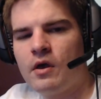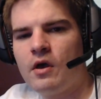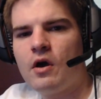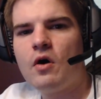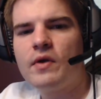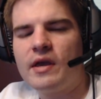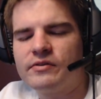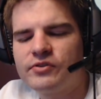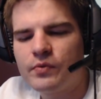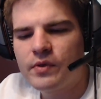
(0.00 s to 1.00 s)
Okay,
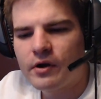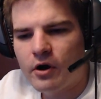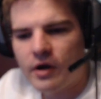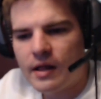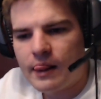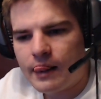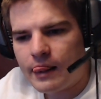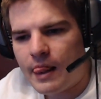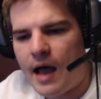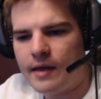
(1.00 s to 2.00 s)
so there are a
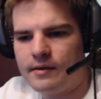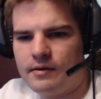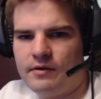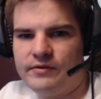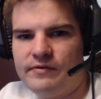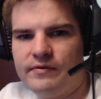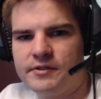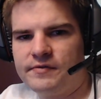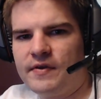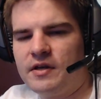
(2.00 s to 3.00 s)
lot of
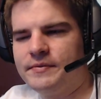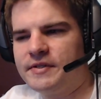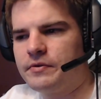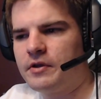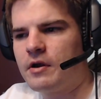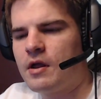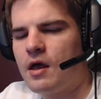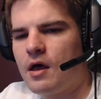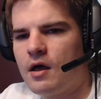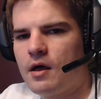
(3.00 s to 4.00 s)
defensive items out there.
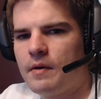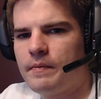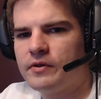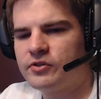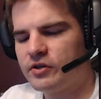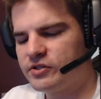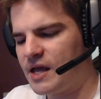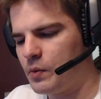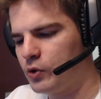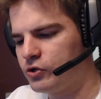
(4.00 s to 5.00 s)
So I just kind of
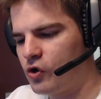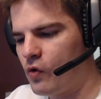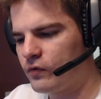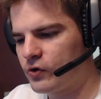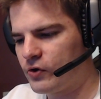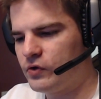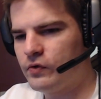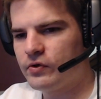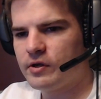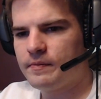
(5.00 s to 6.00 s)
wanted to go over a few of
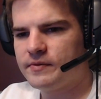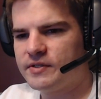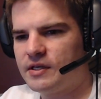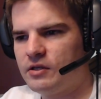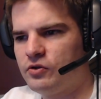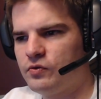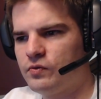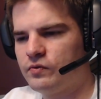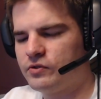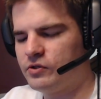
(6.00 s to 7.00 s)
them to get
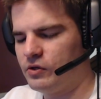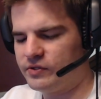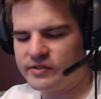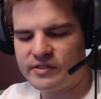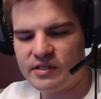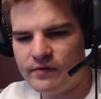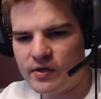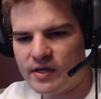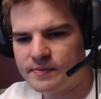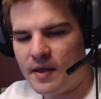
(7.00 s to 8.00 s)
just give you
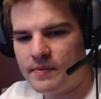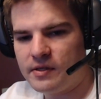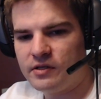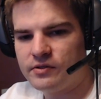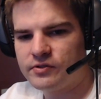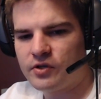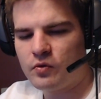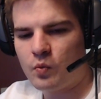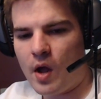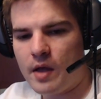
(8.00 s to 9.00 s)
guys my opinions on
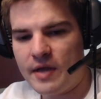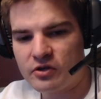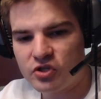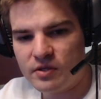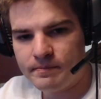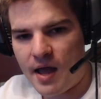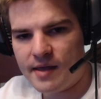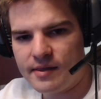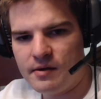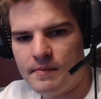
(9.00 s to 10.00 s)
why we actually buy
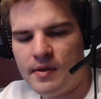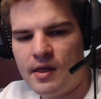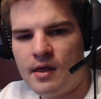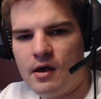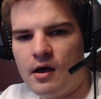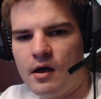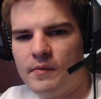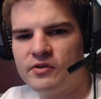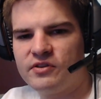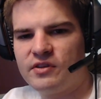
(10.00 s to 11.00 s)
them,
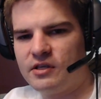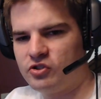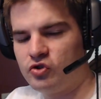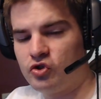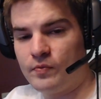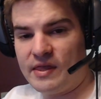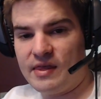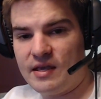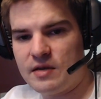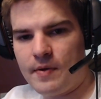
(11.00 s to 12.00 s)
and things you should be
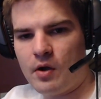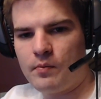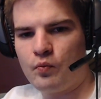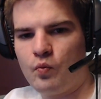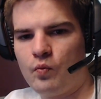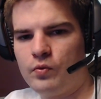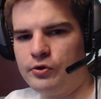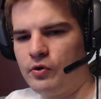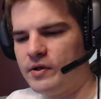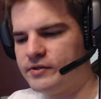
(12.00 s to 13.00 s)
thinking about,
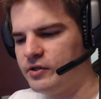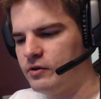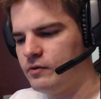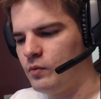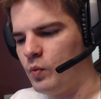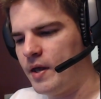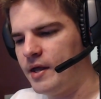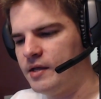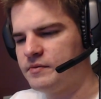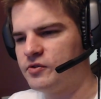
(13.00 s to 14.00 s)
as to what
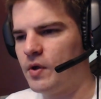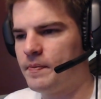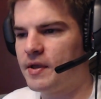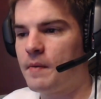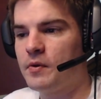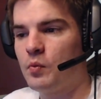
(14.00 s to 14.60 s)
items do I pick up and why